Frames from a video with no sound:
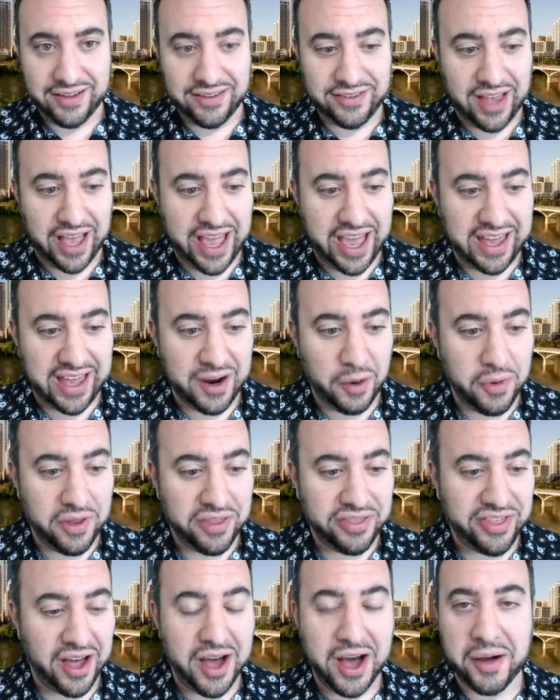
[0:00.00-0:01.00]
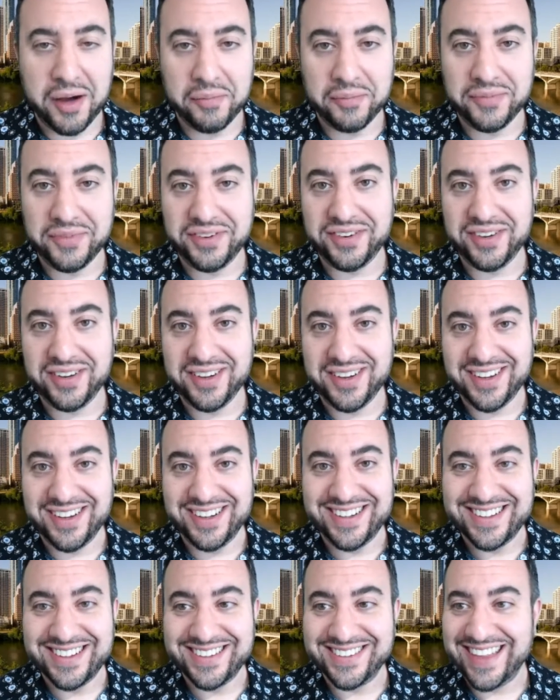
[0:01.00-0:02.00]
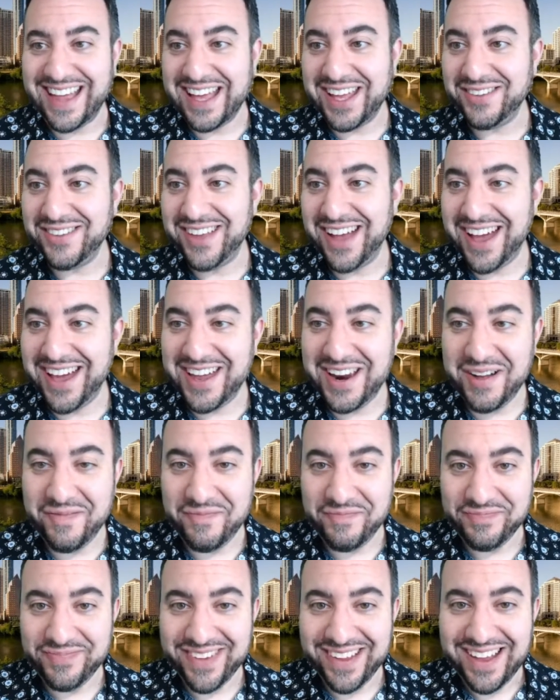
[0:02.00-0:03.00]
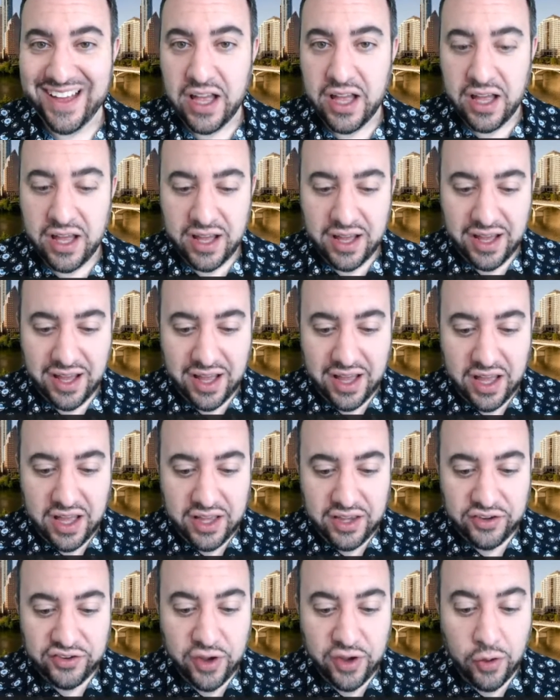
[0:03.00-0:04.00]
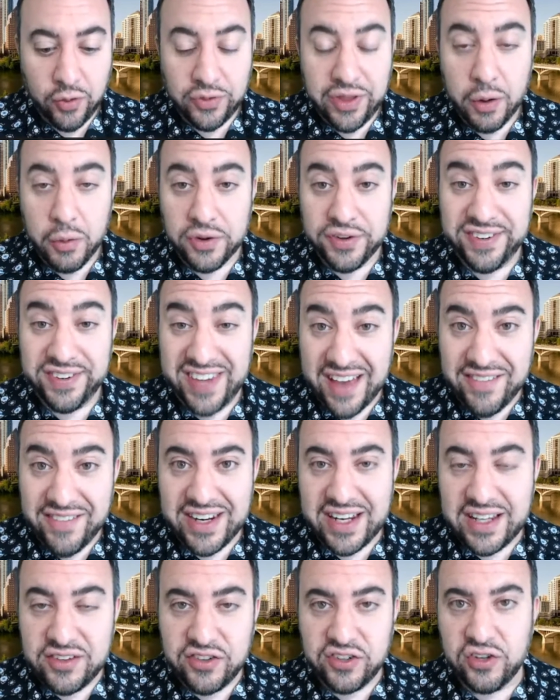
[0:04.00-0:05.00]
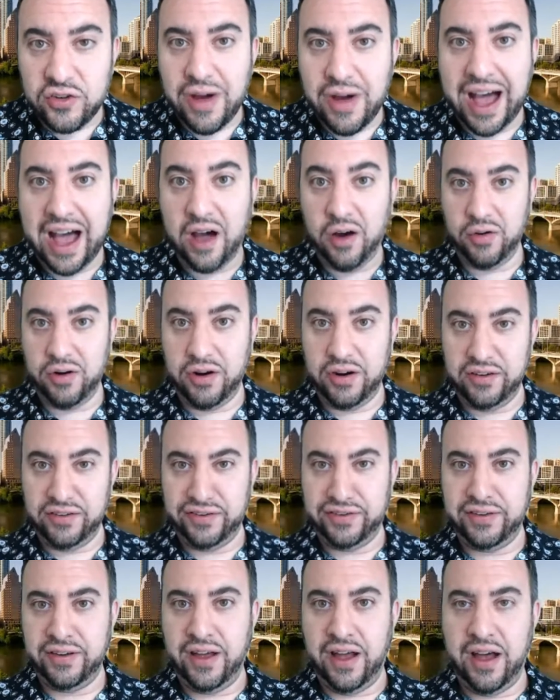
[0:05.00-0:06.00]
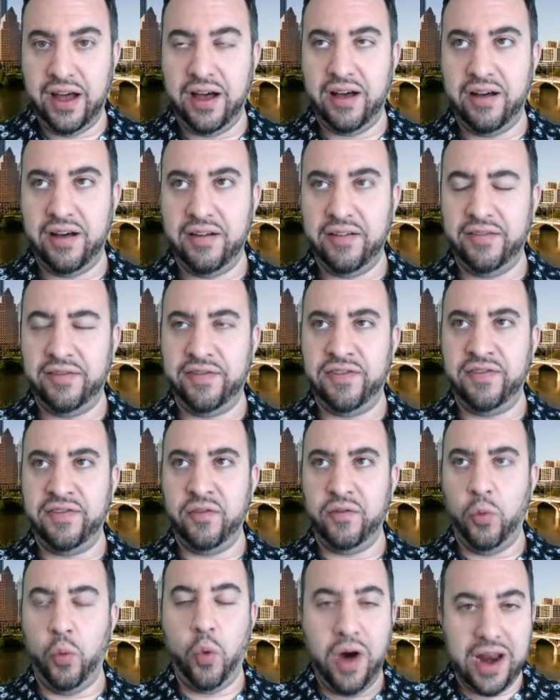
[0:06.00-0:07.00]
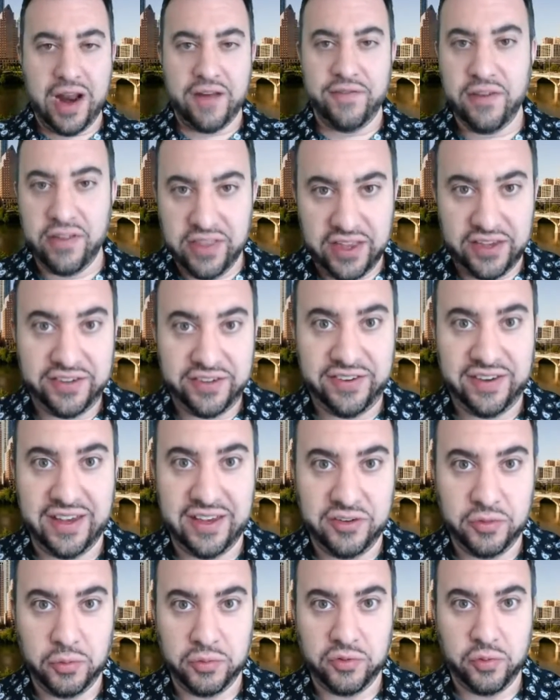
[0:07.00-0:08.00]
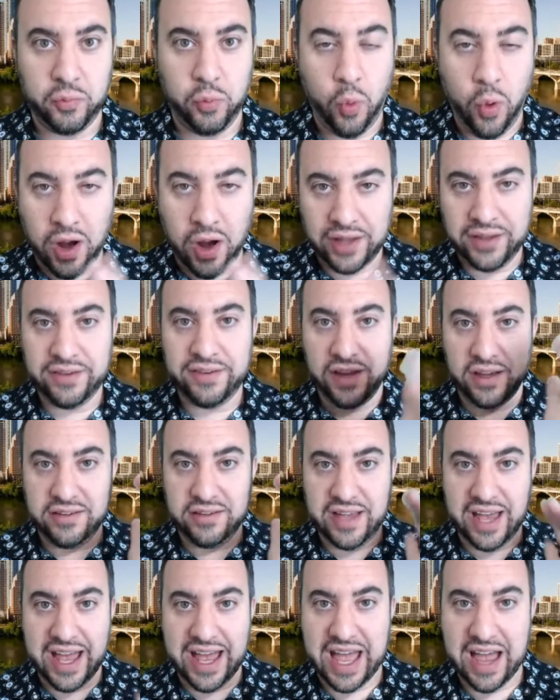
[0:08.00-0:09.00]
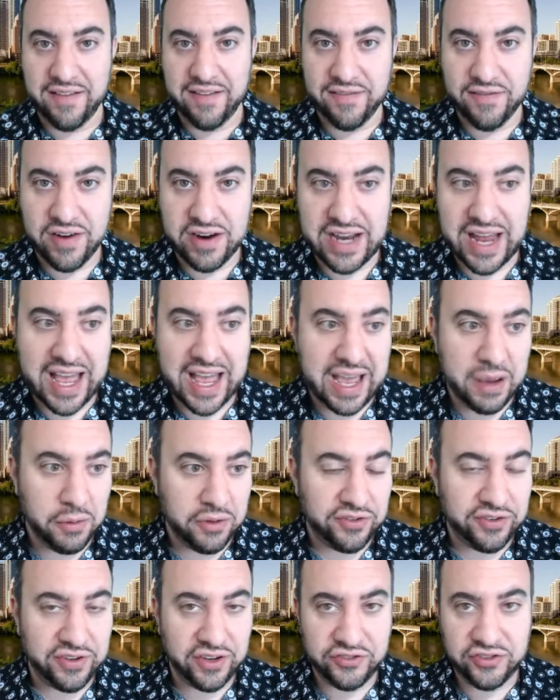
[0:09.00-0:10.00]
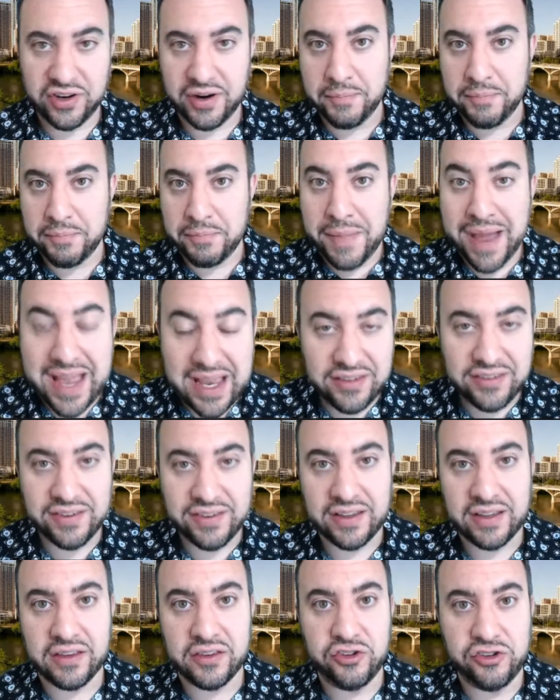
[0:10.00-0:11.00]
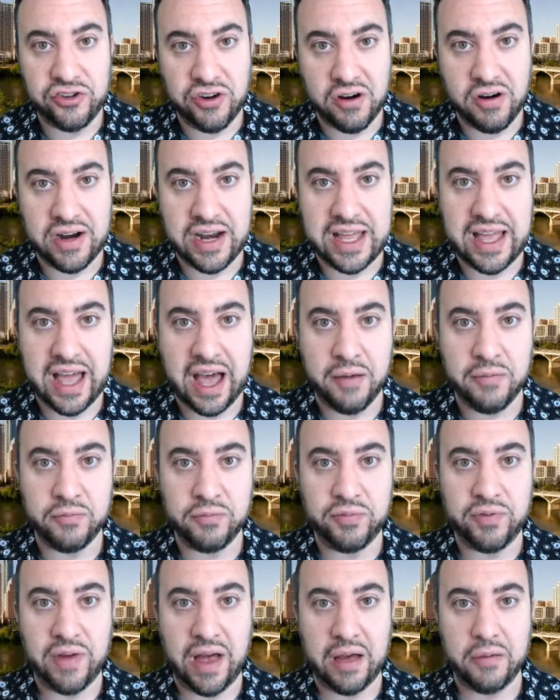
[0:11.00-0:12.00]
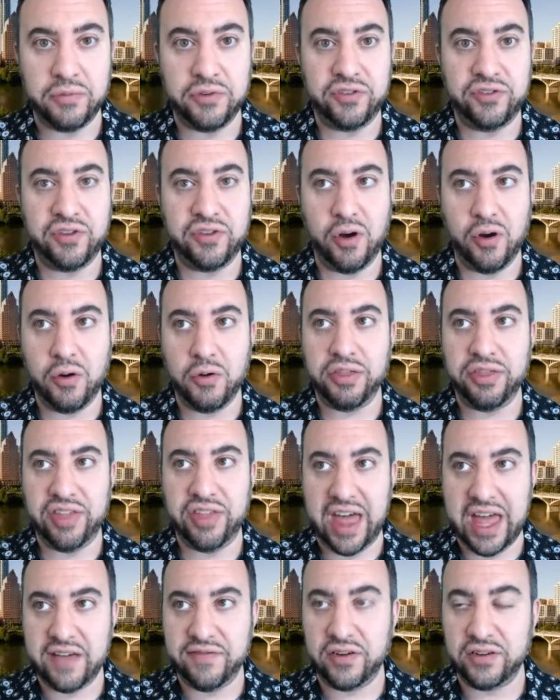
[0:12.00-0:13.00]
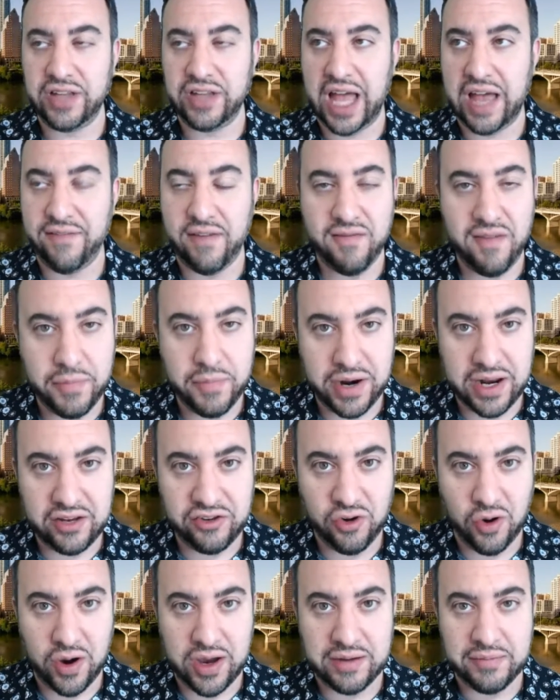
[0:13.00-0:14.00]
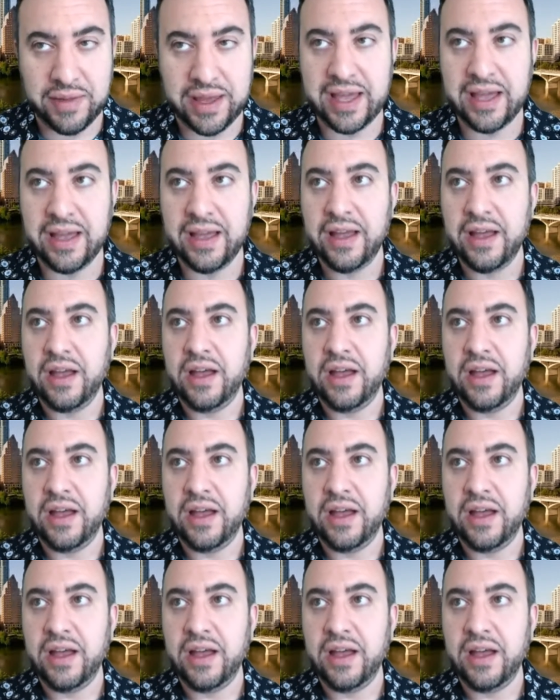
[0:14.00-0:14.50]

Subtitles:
Diana with the ums. Thank you, Diana. So there were 72 hours of whatever this is. It was once a day, every day. It was such an amazing journey. I was so thankful to have everybody join me.